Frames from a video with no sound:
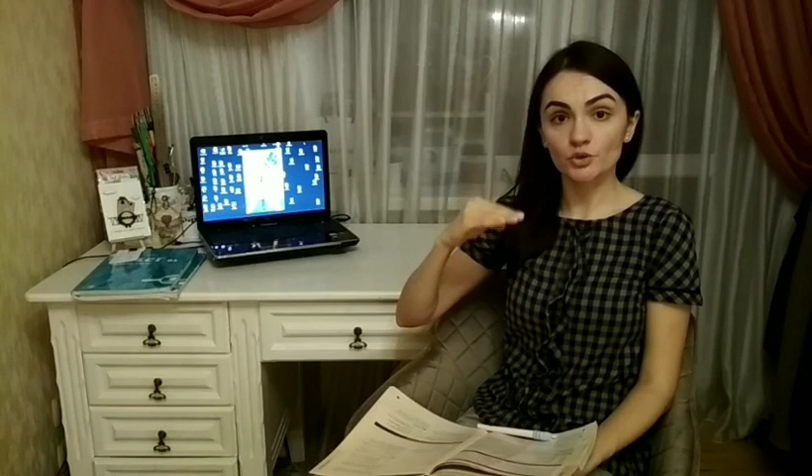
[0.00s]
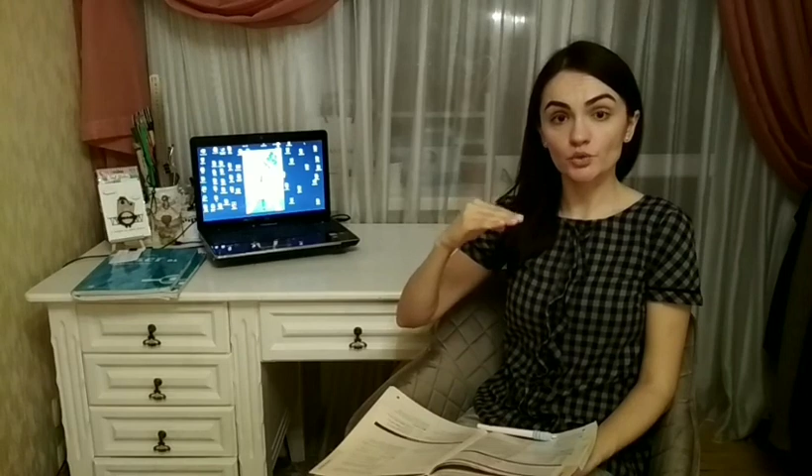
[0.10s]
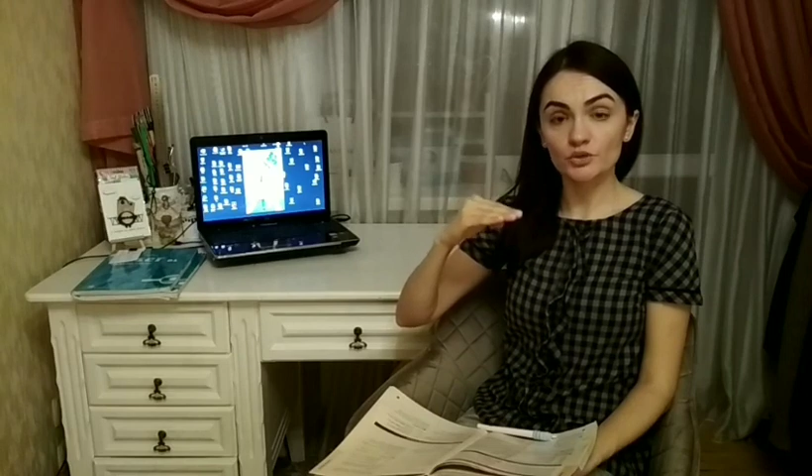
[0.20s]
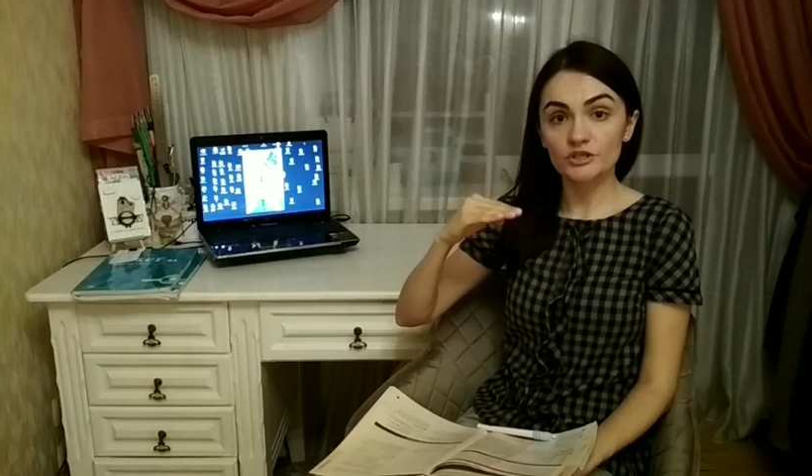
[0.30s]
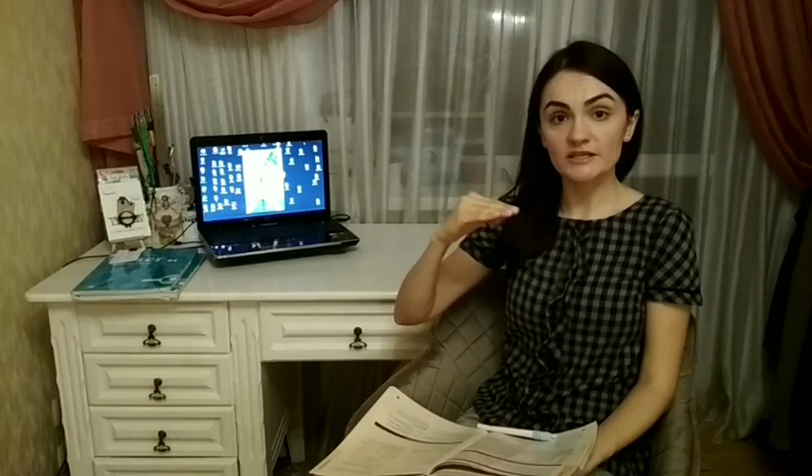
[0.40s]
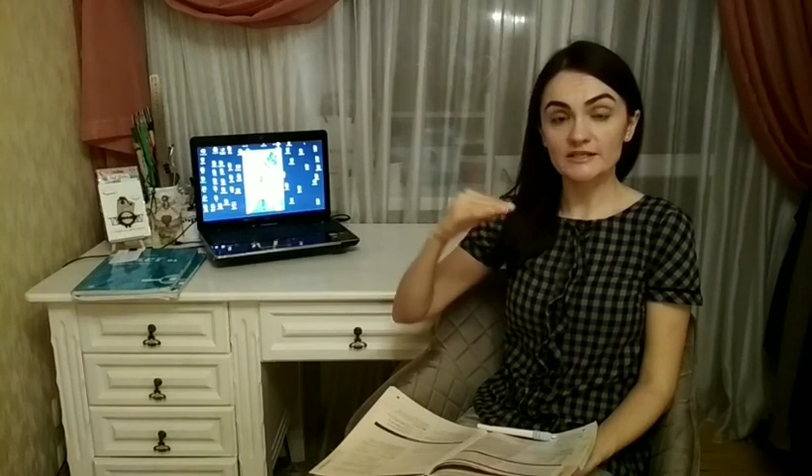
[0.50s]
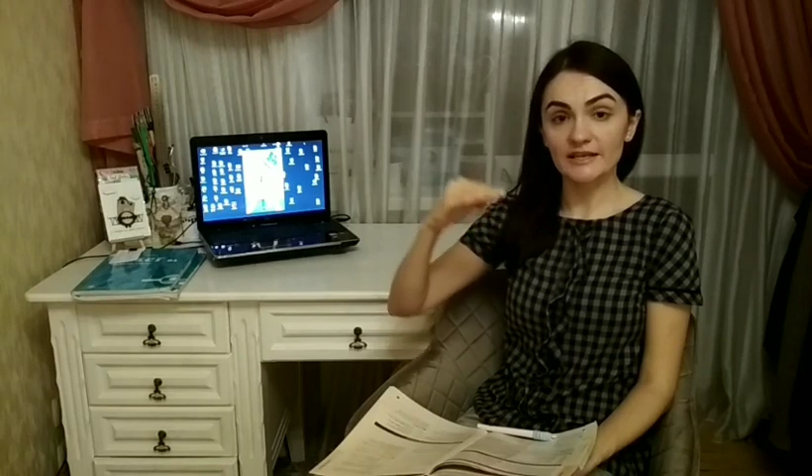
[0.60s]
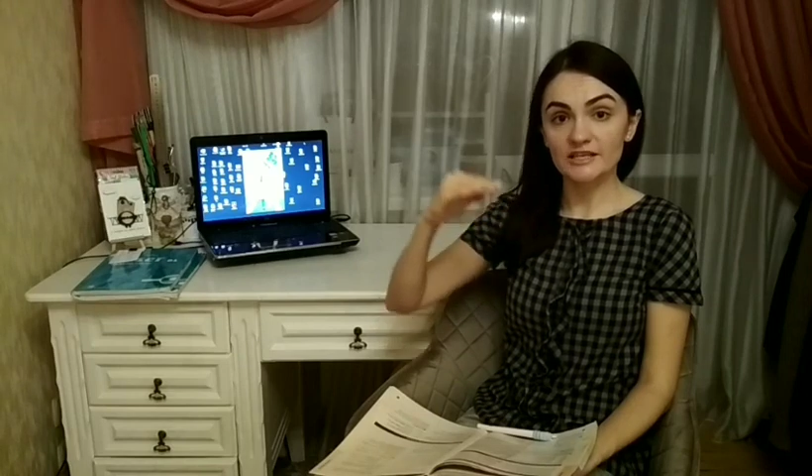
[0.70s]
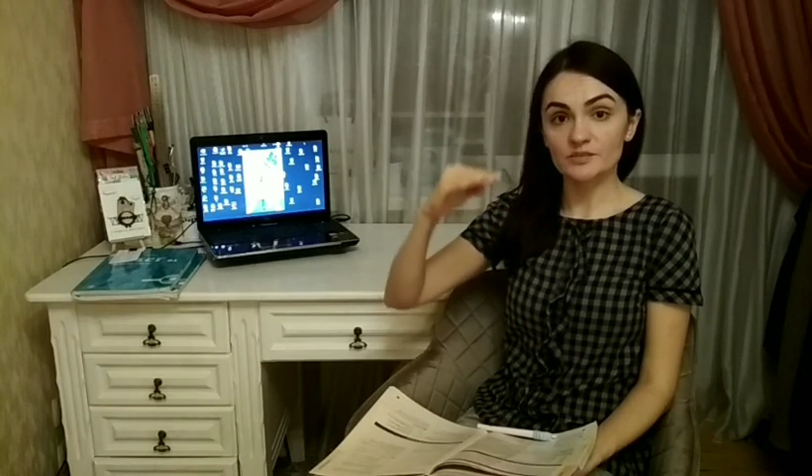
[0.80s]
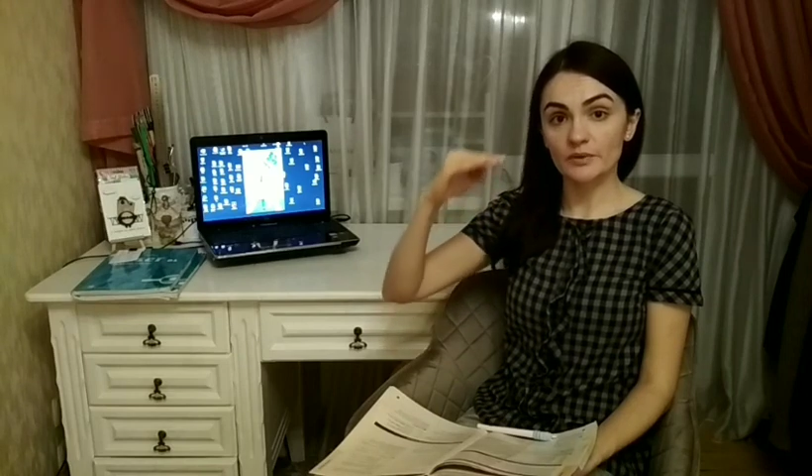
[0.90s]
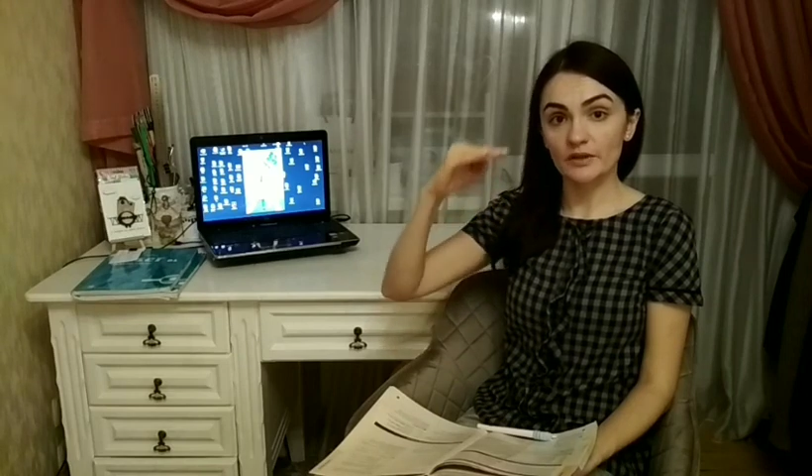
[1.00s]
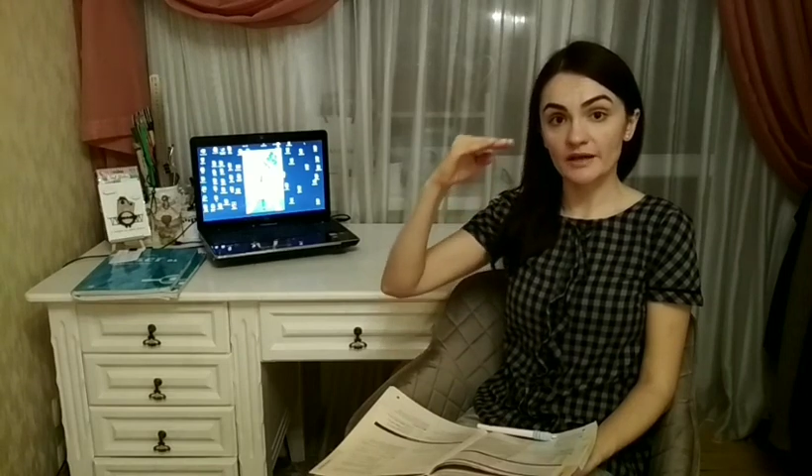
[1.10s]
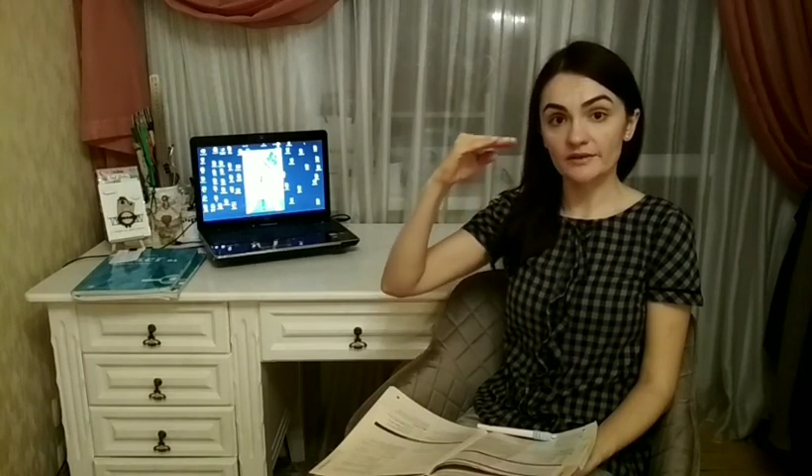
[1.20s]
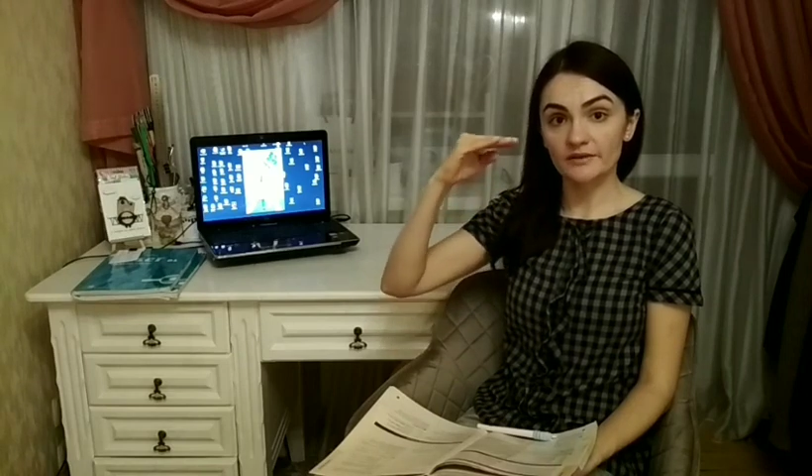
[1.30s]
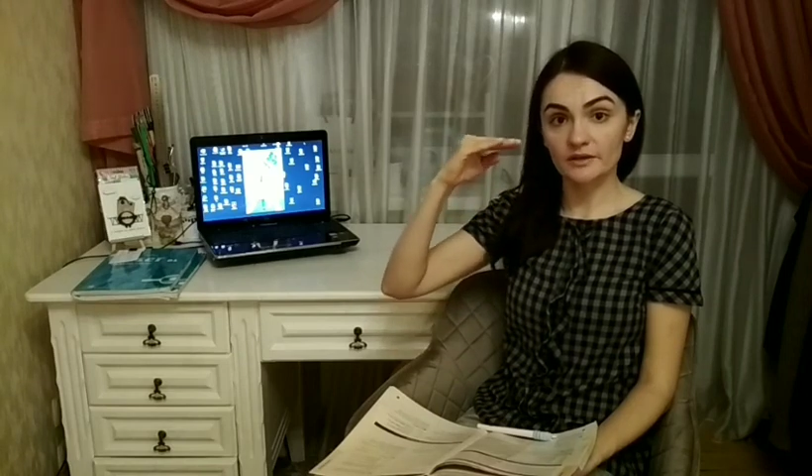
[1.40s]
could is less
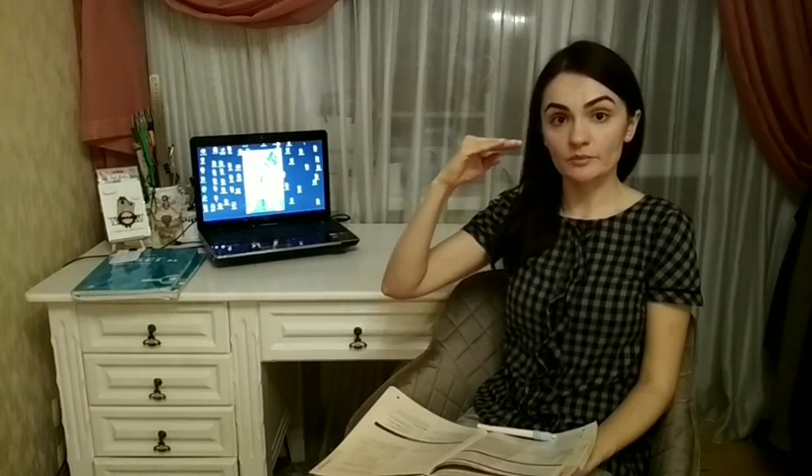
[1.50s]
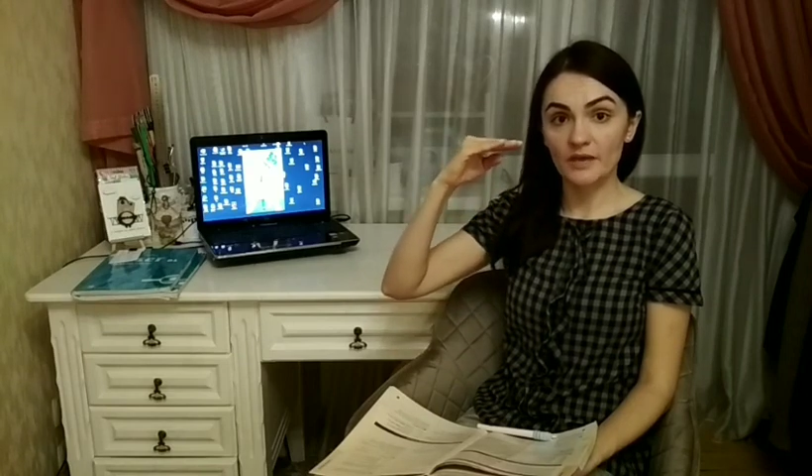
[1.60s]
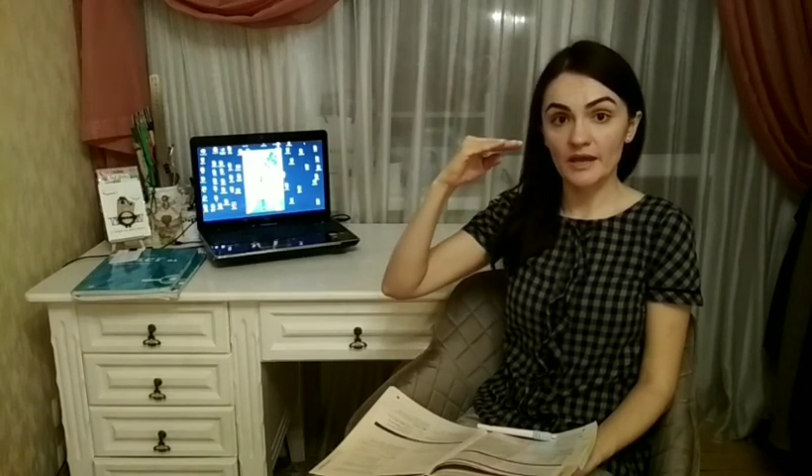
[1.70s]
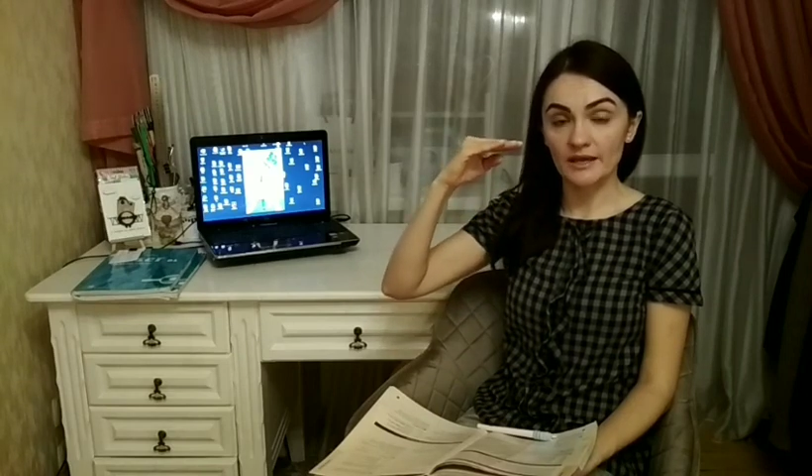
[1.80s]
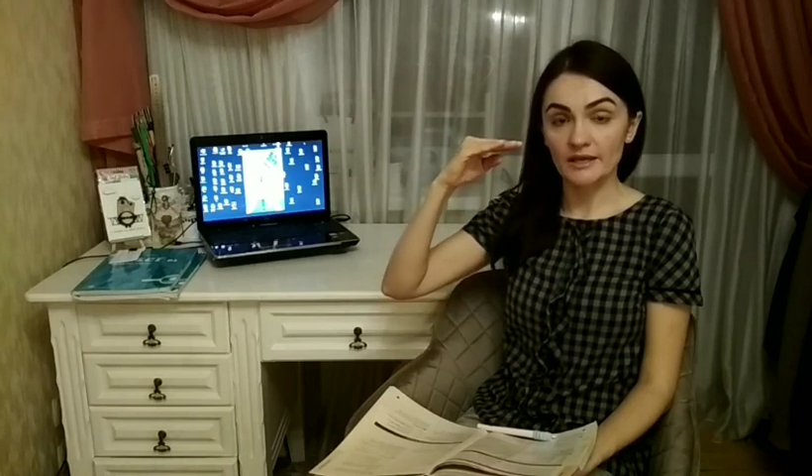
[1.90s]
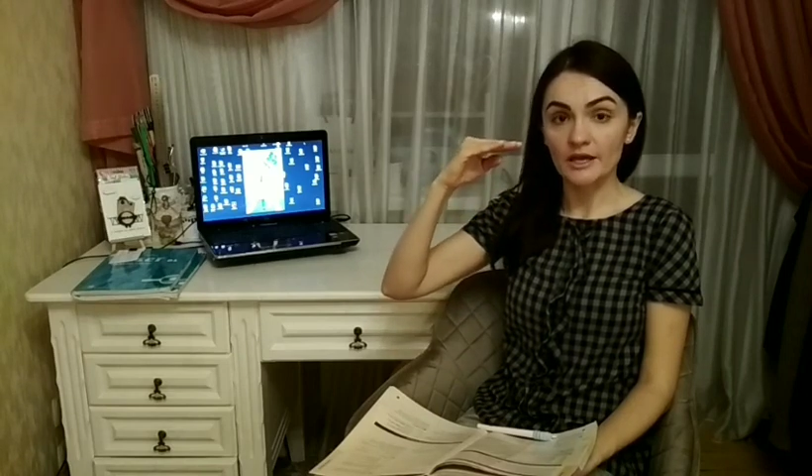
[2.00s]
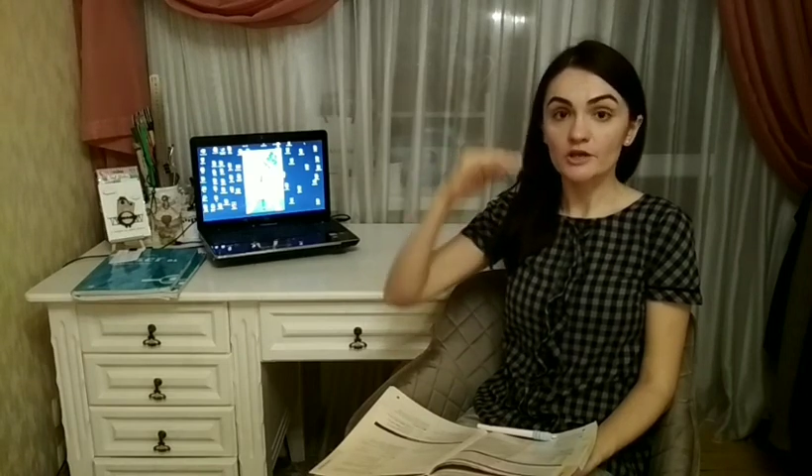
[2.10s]
polite than may.